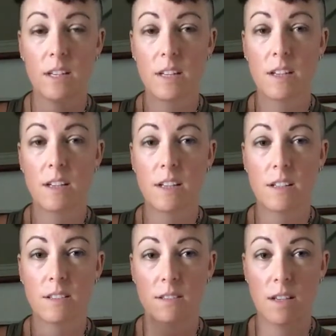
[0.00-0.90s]
and then
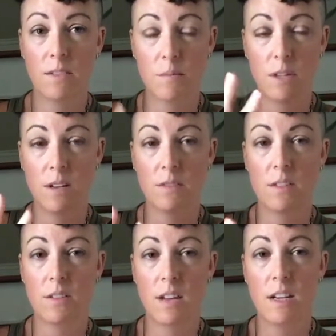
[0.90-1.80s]
give themselves
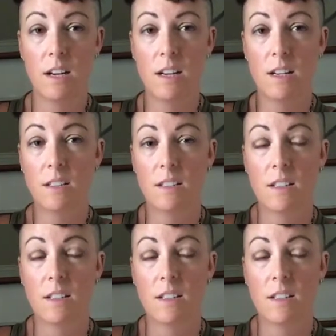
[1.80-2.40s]
till that night